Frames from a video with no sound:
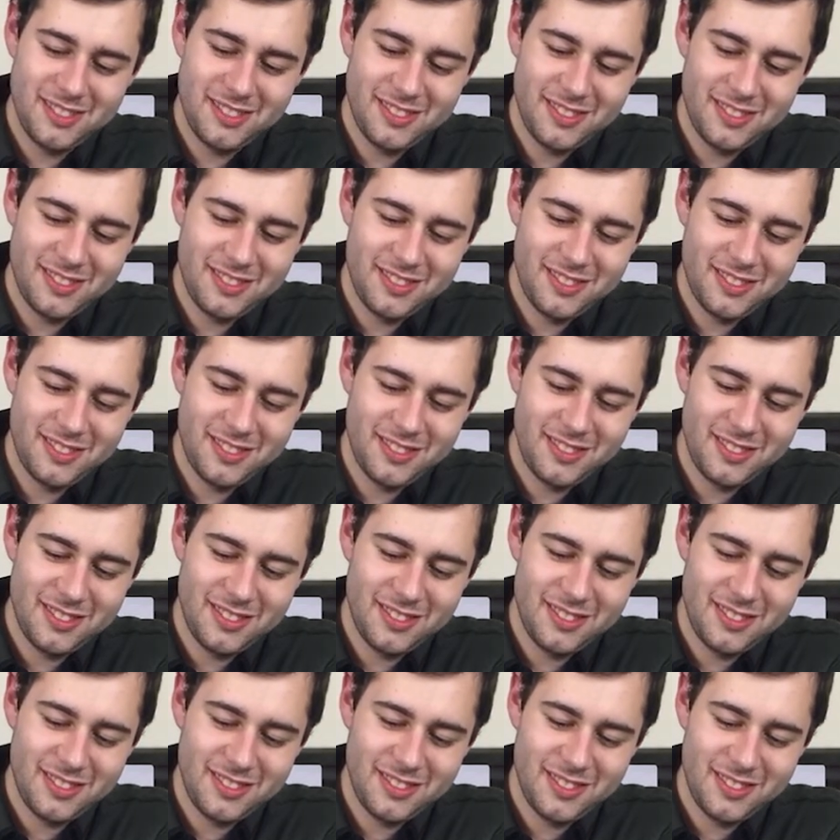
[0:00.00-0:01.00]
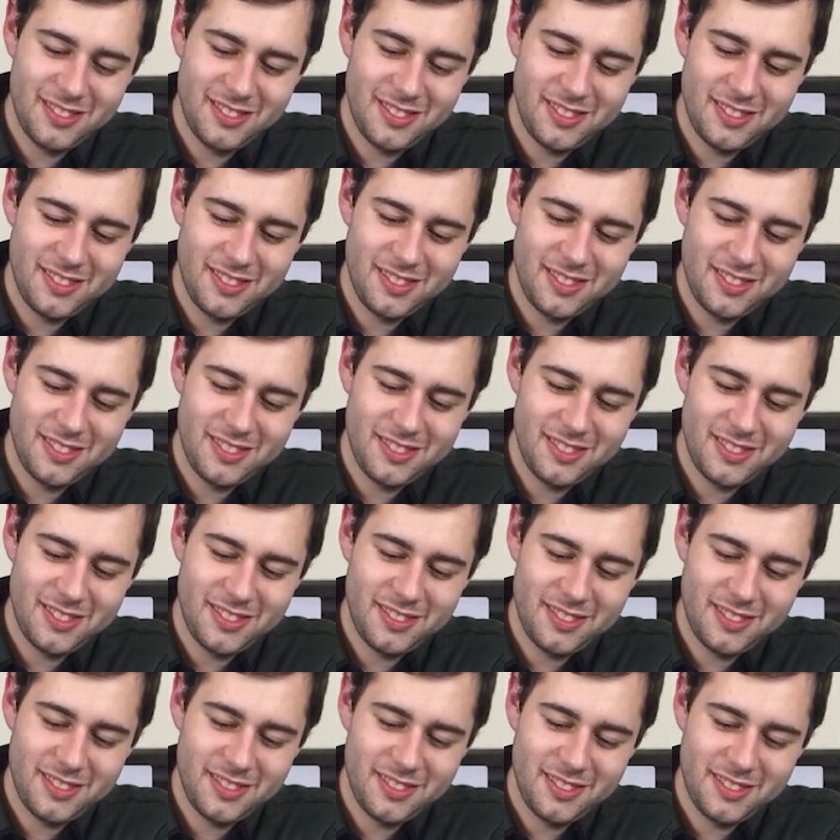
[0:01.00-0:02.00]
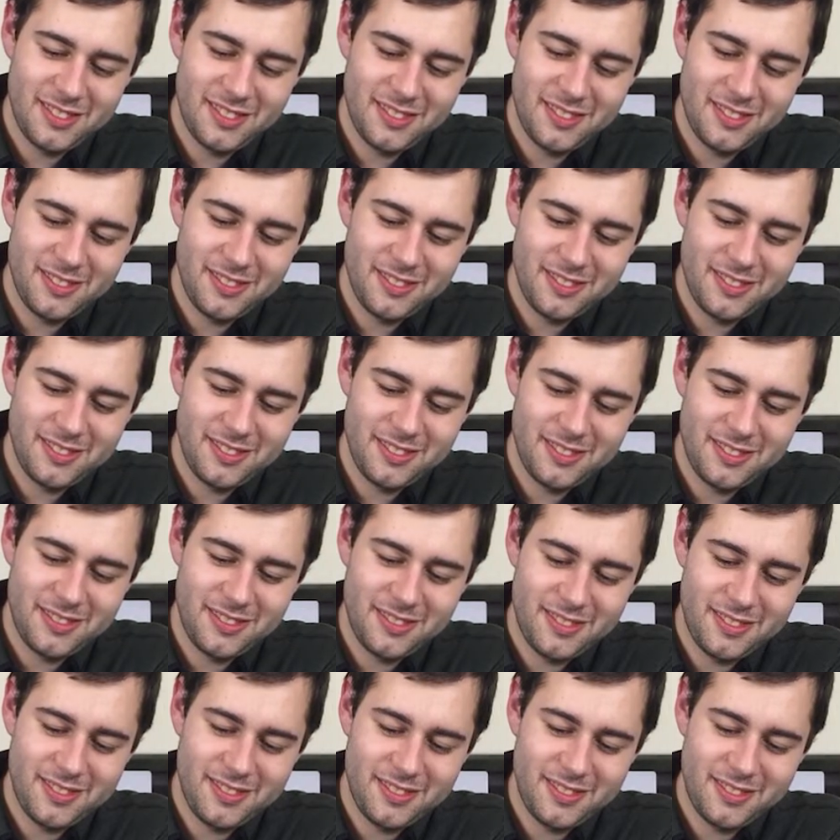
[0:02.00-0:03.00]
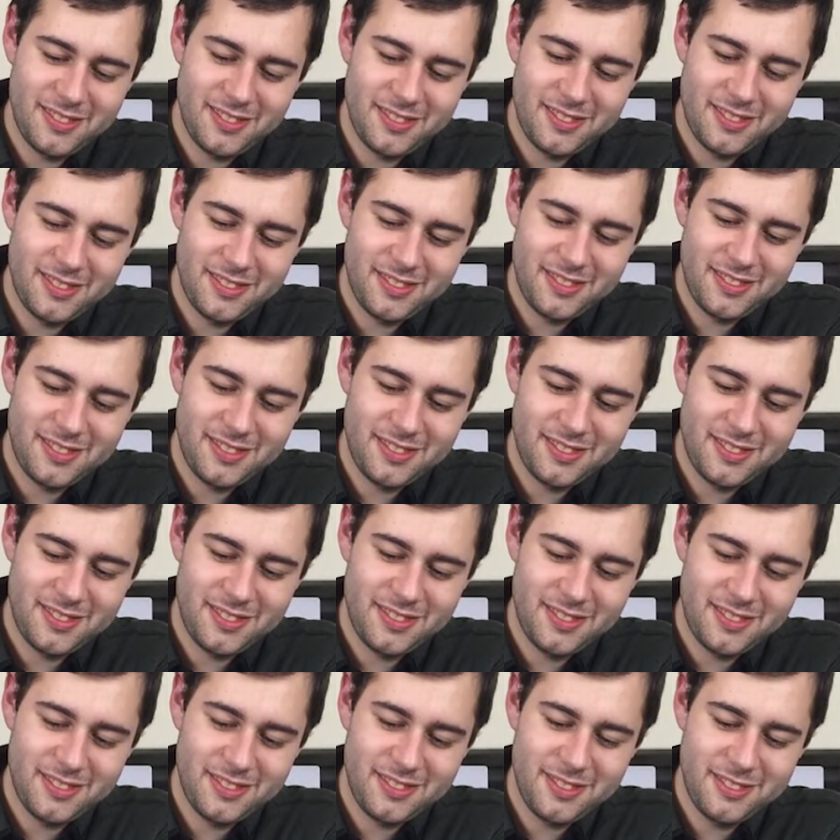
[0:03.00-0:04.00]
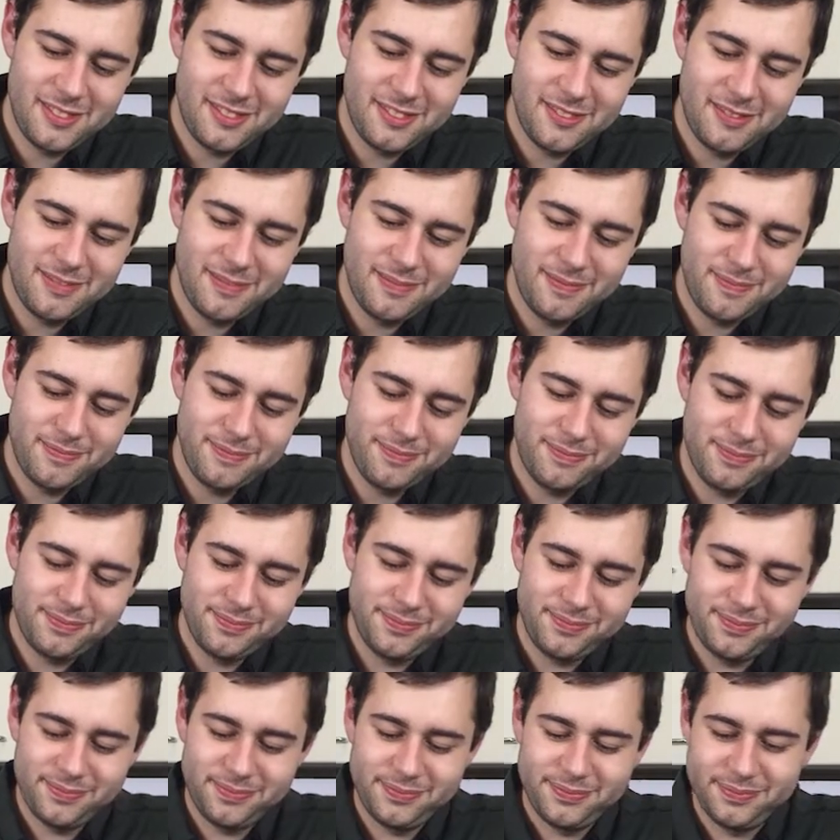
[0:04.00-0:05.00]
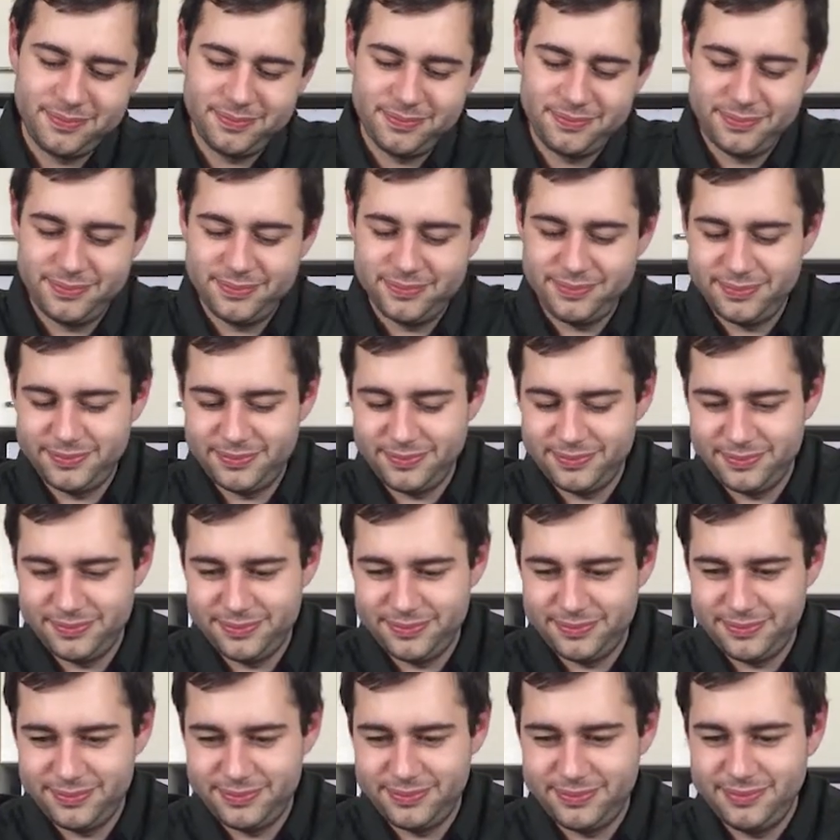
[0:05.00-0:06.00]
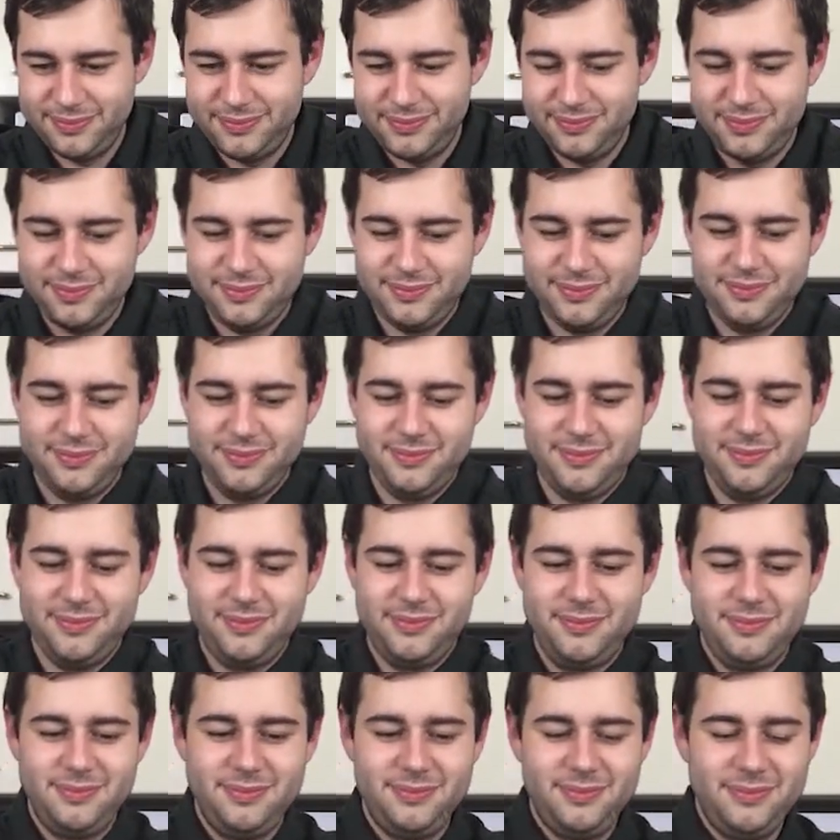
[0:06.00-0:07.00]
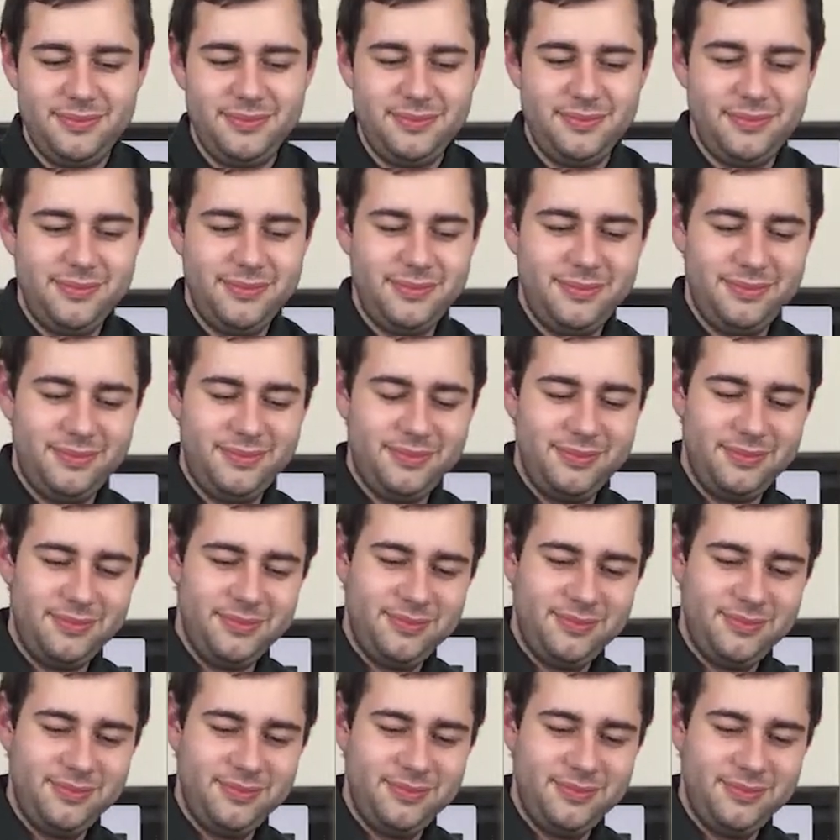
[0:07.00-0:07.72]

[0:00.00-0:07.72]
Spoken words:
Nobody speaks.